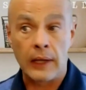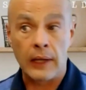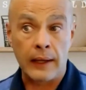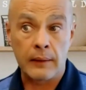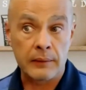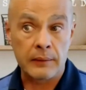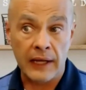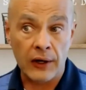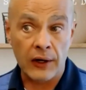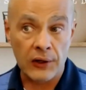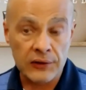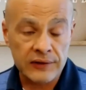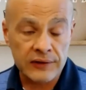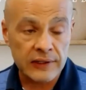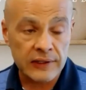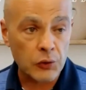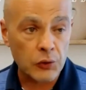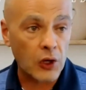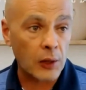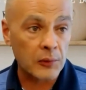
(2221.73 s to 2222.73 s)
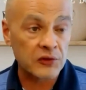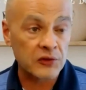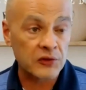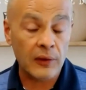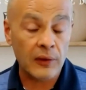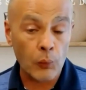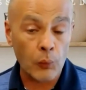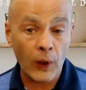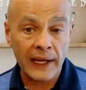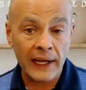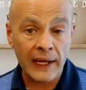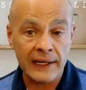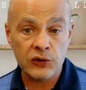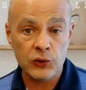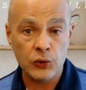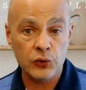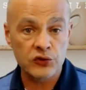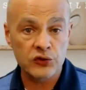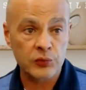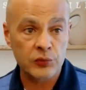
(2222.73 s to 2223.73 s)
I guarantee you, almost way
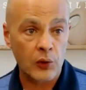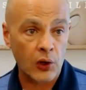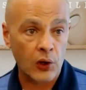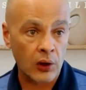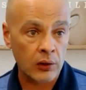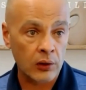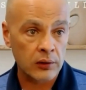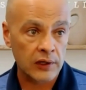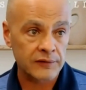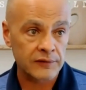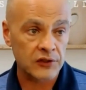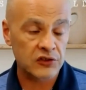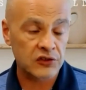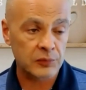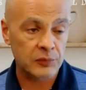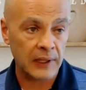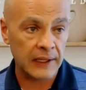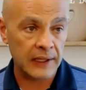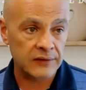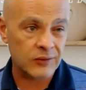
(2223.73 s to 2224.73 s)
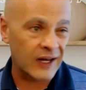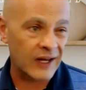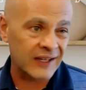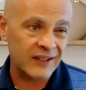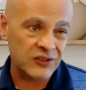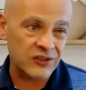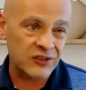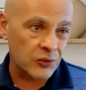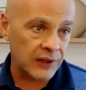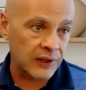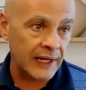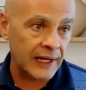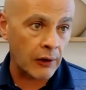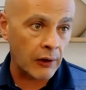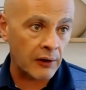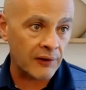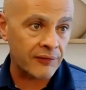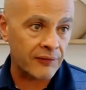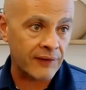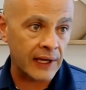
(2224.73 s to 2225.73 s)
too small of a space, right? Because you're really
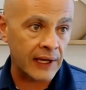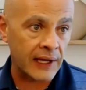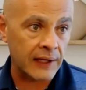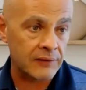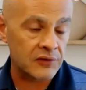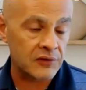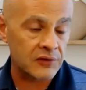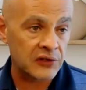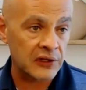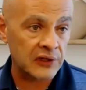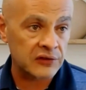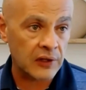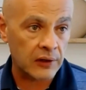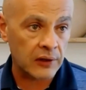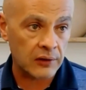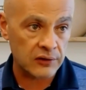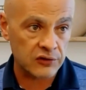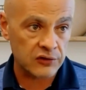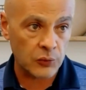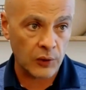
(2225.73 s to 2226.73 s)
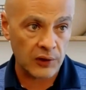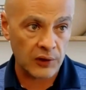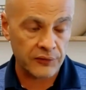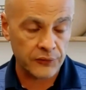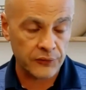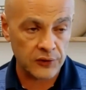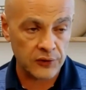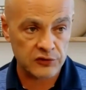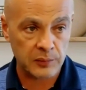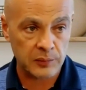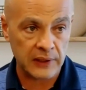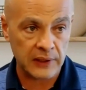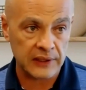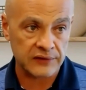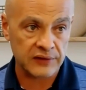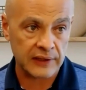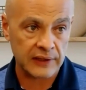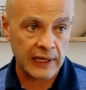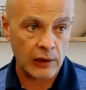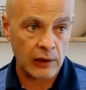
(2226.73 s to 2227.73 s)
now at a 500-600 square foot
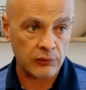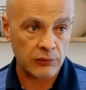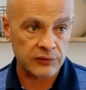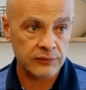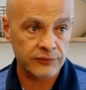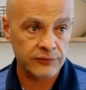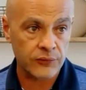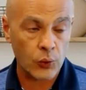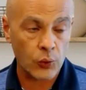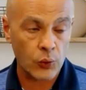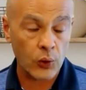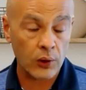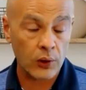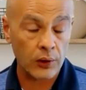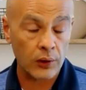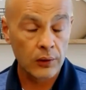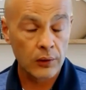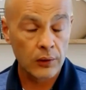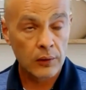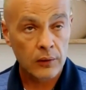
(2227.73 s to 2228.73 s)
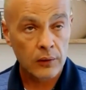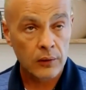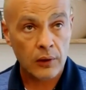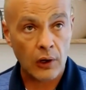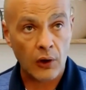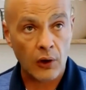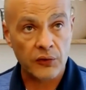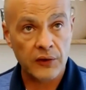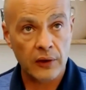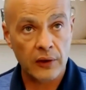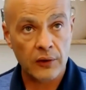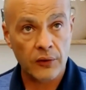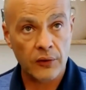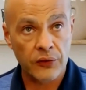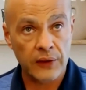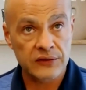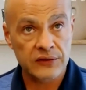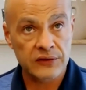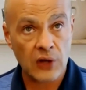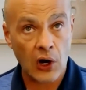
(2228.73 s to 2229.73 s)
space, accounting for all the other
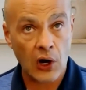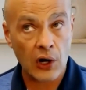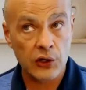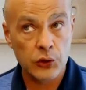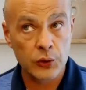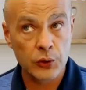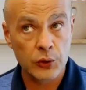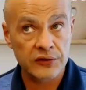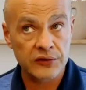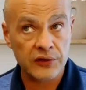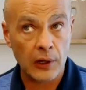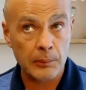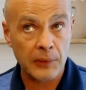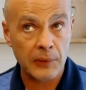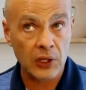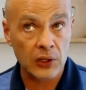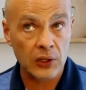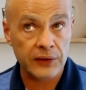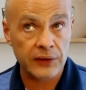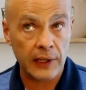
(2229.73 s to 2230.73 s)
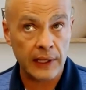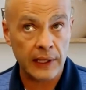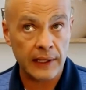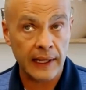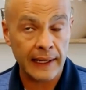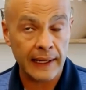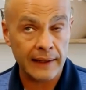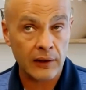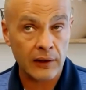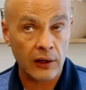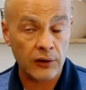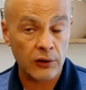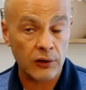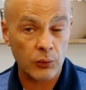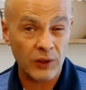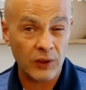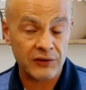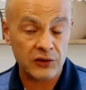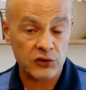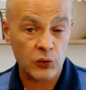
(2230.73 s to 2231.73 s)
things. Our units are built at
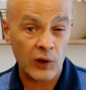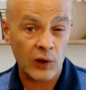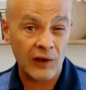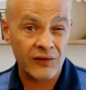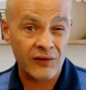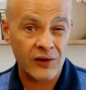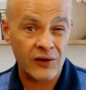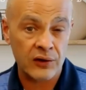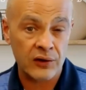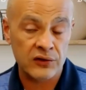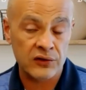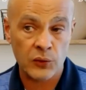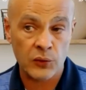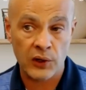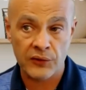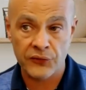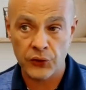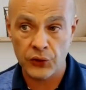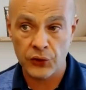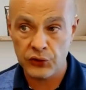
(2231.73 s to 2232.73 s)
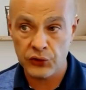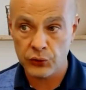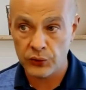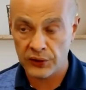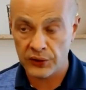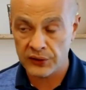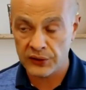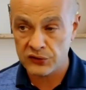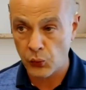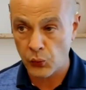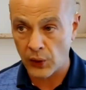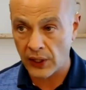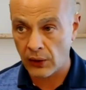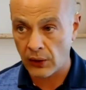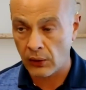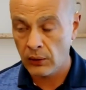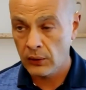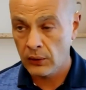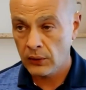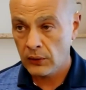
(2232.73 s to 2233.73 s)
800. We have a 1,200 square foot unit as
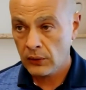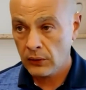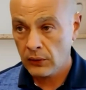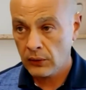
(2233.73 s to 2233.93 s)
well.